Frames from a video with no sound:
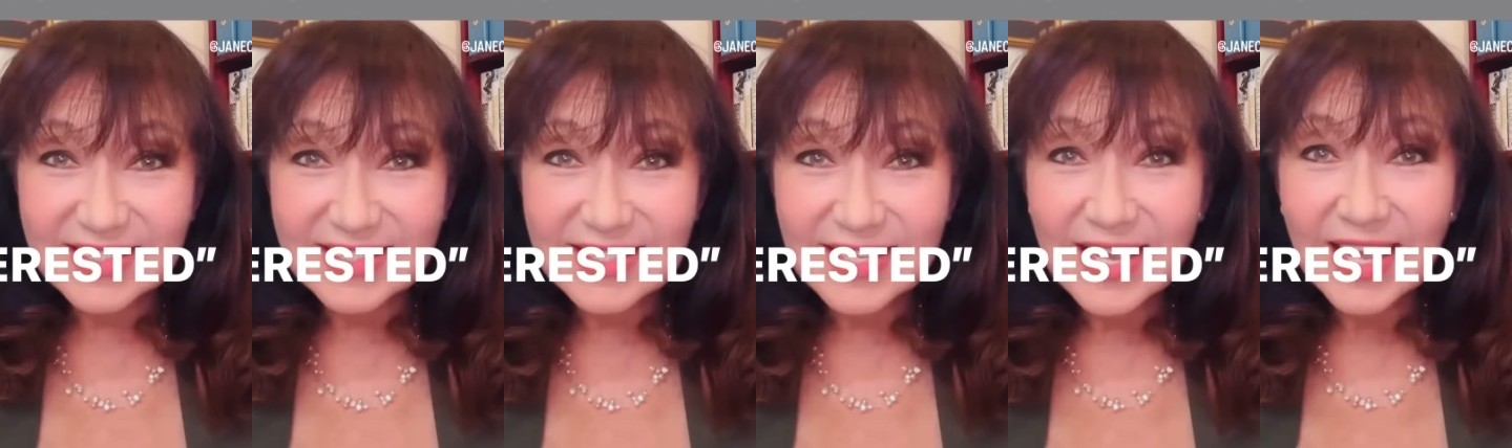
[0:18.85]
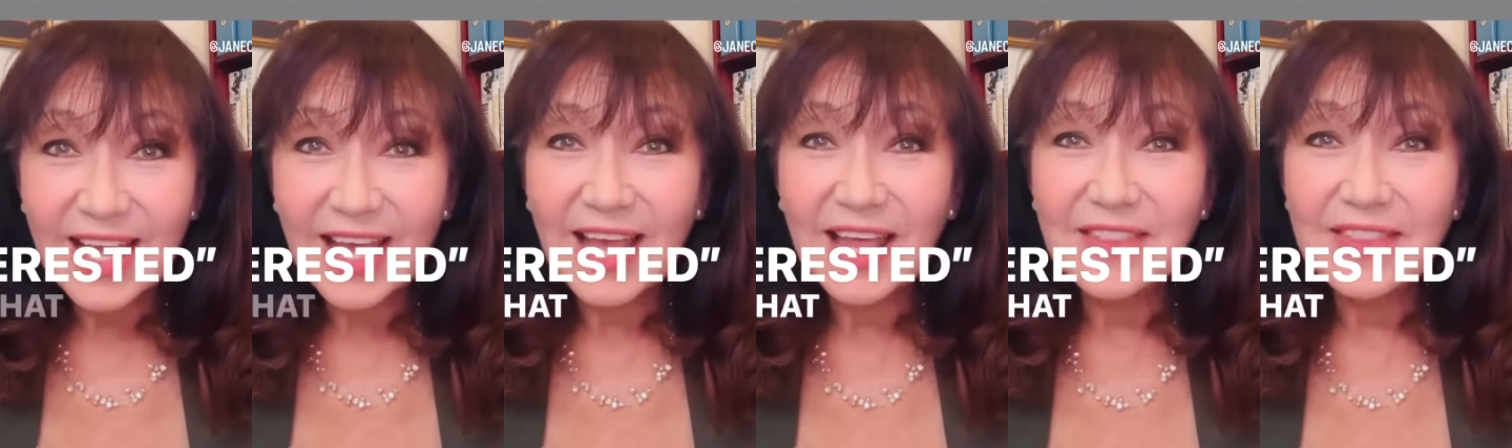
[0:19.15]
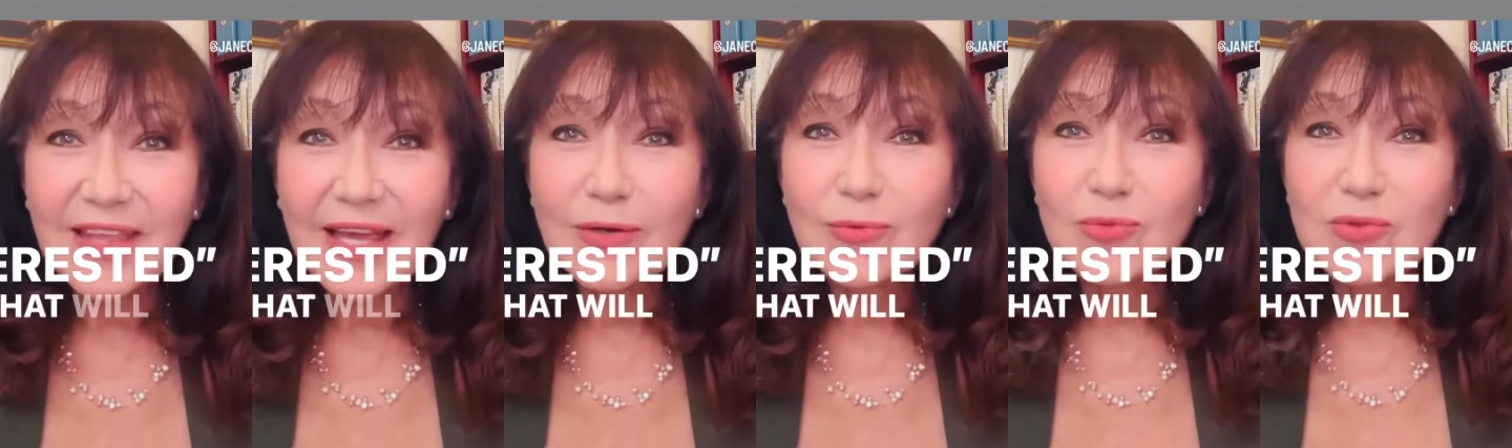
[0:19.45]
and that will
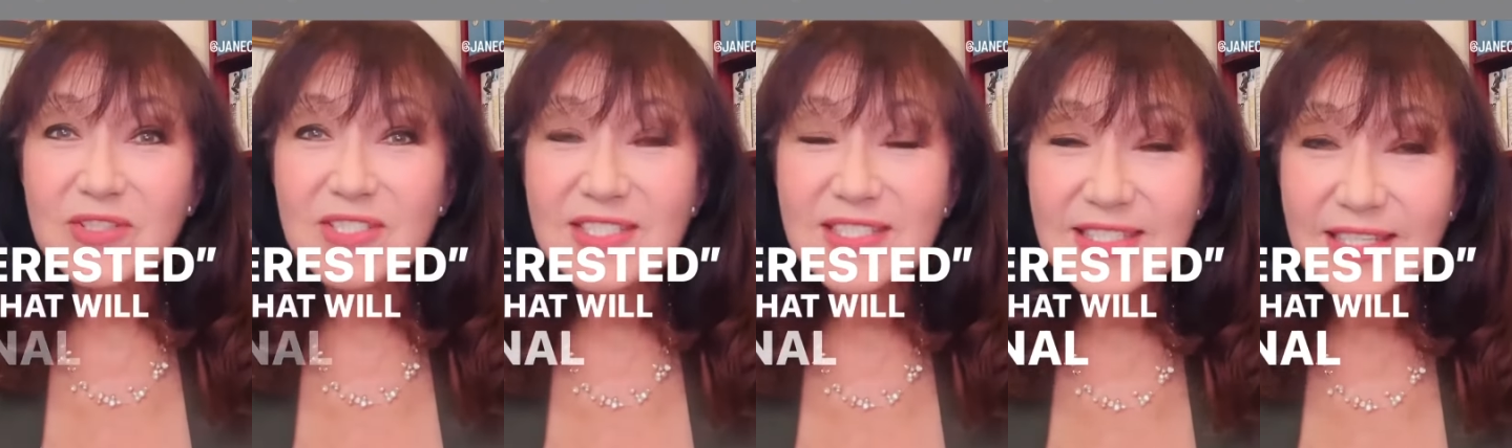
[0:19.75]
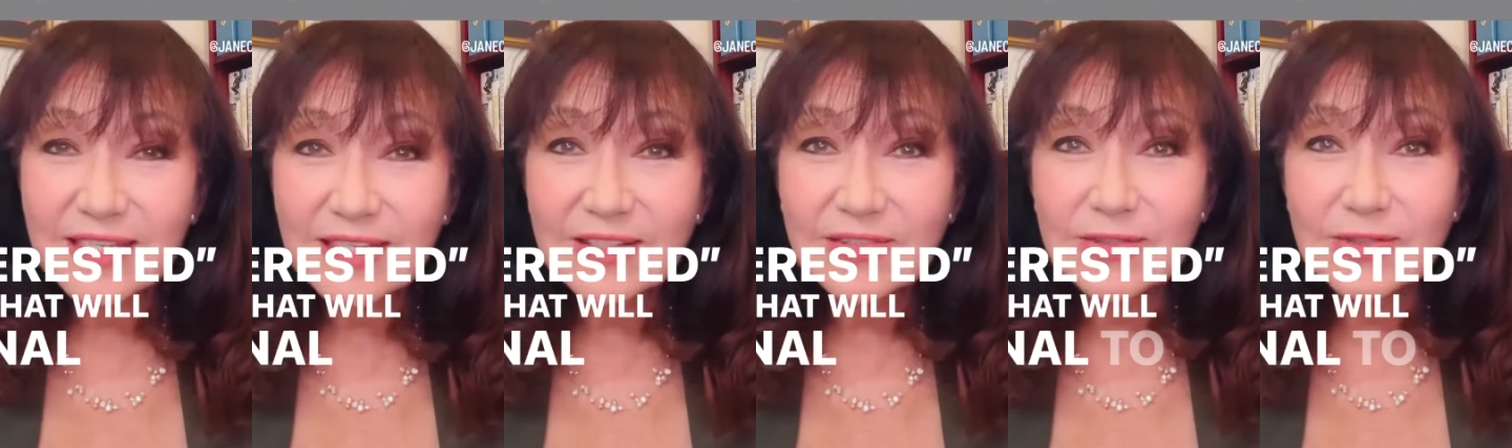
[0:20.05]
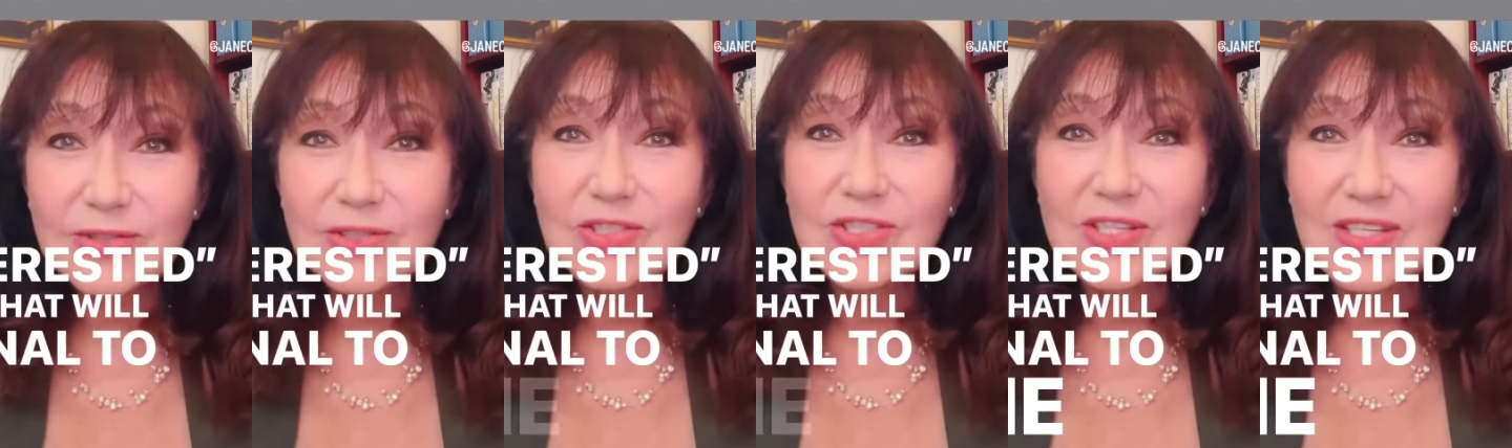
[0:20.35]
signal to the
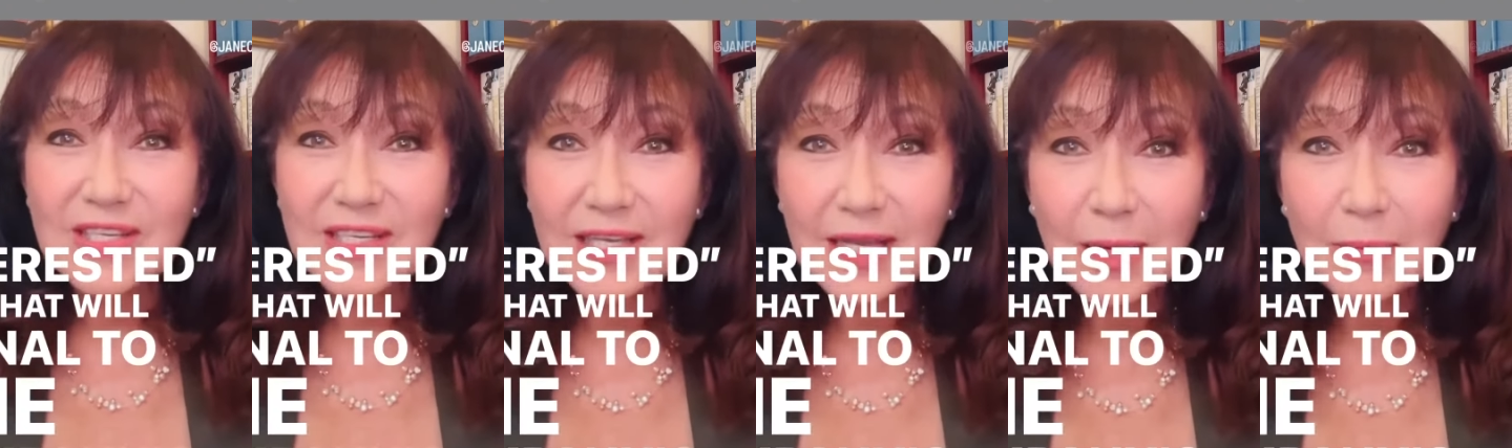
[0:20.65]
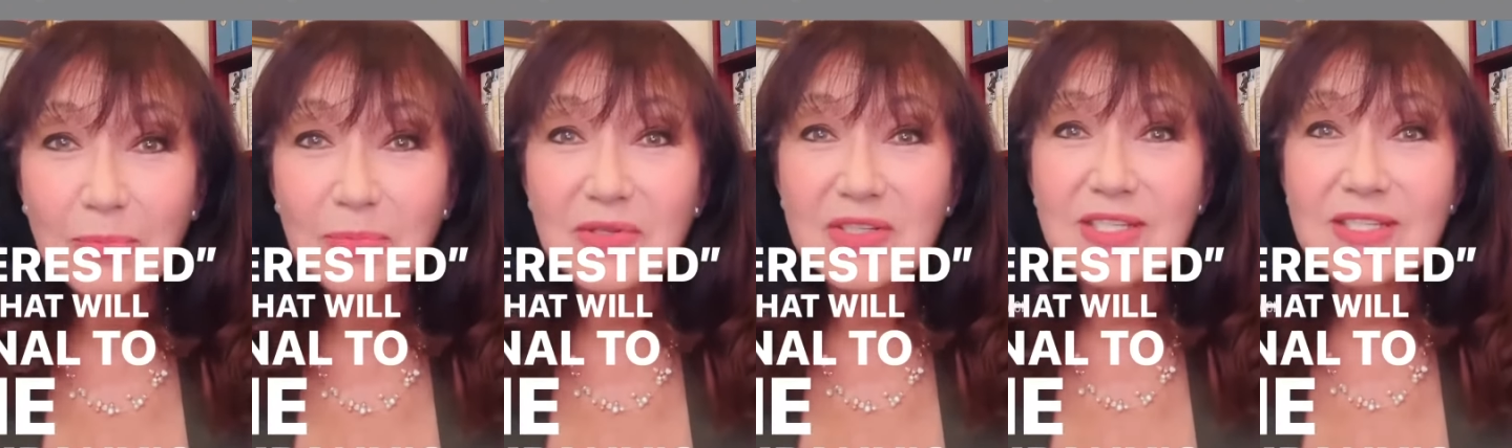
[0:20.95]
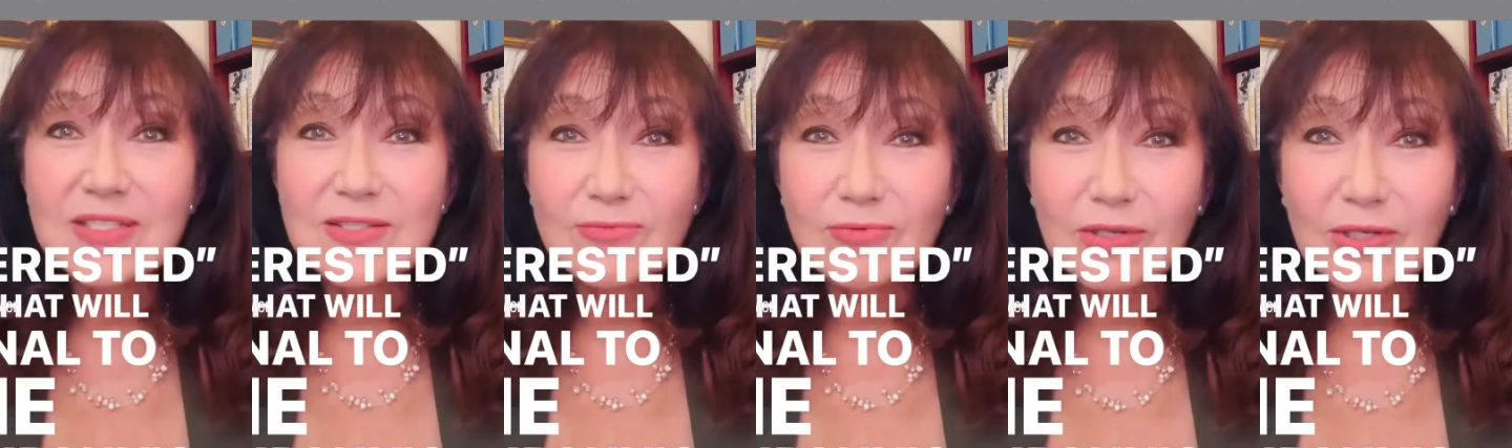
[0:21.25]
company's
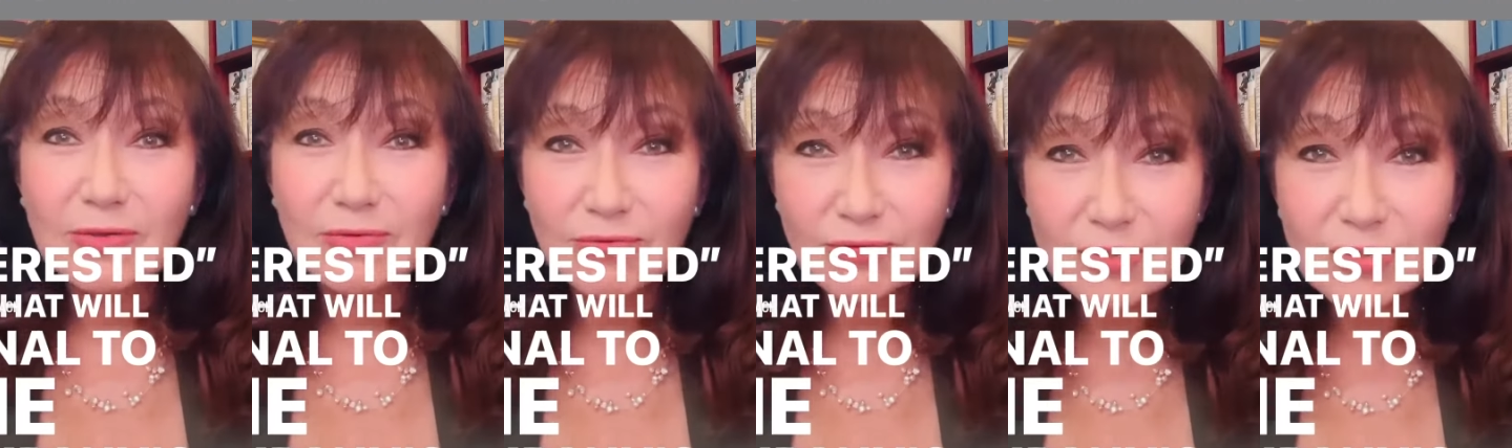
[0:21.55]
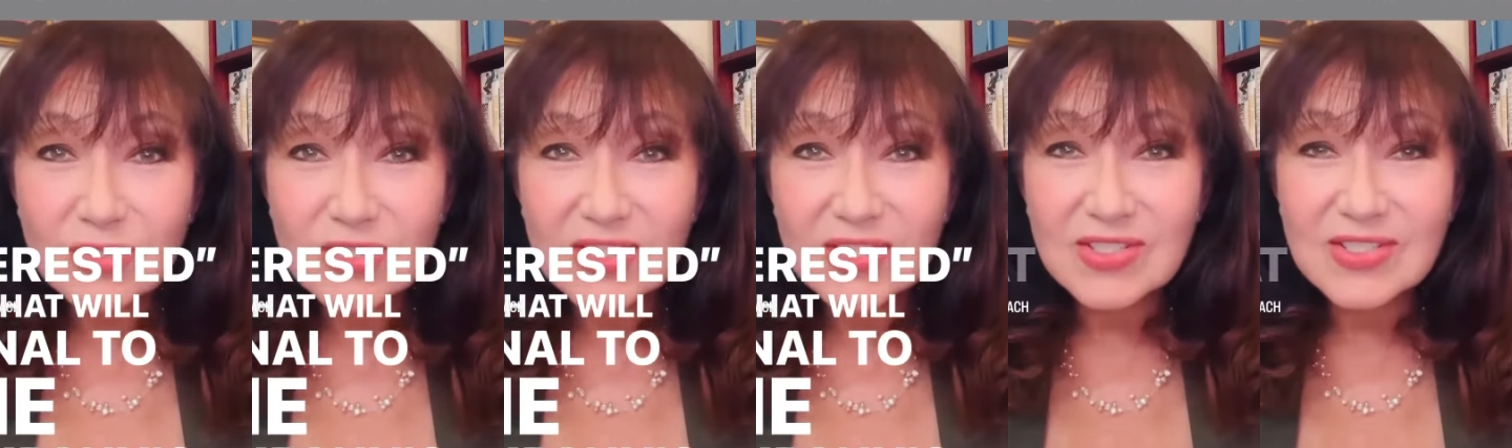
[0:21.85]
recruiters